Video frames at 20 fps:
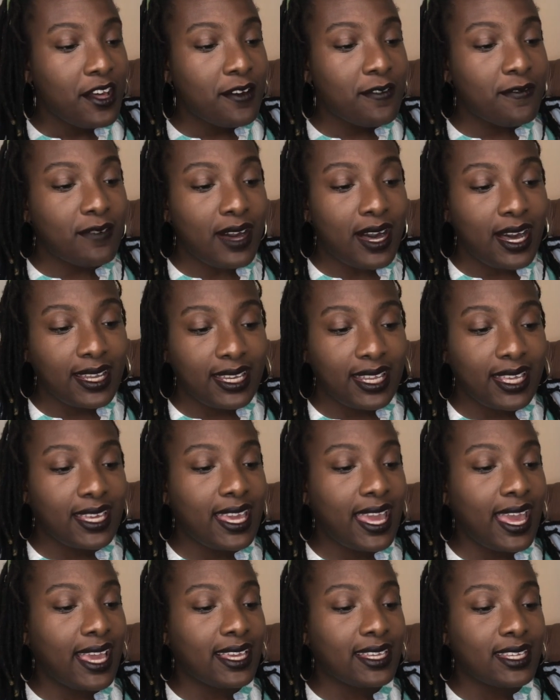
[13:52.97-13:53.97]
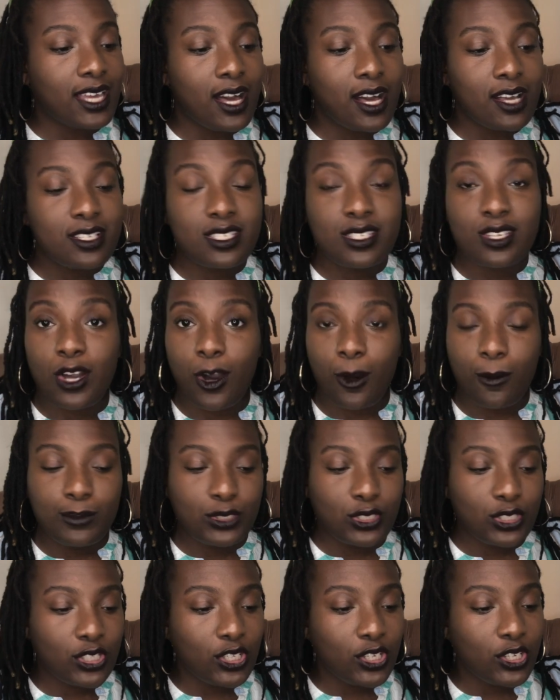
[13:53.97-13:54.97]
Fani, a young
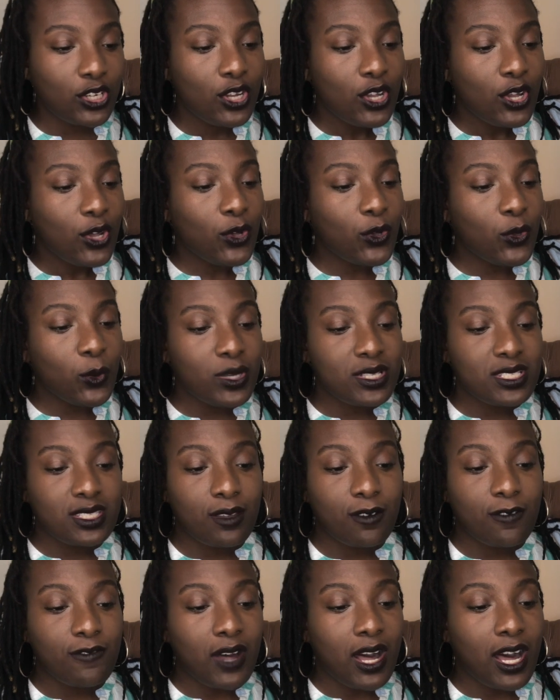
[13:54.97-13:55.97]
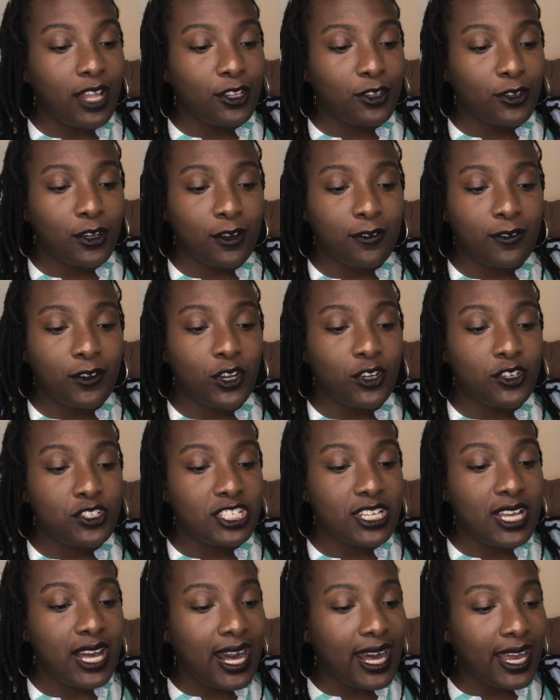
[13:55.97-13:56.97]
sculptor who is the father of her
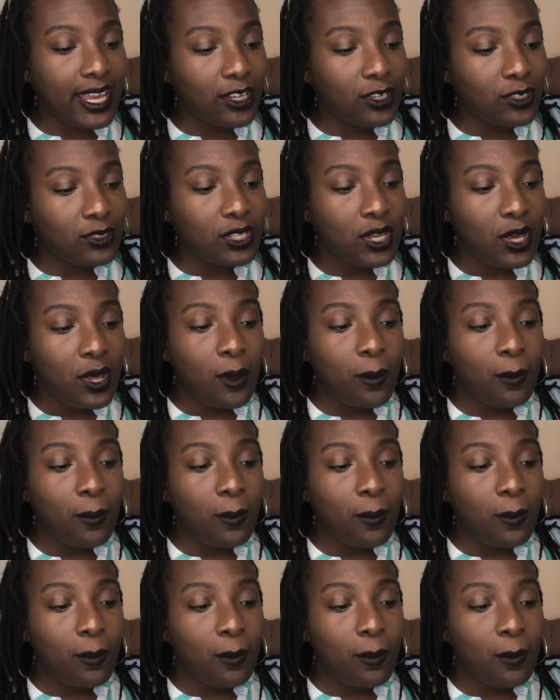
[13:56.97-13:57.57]
child.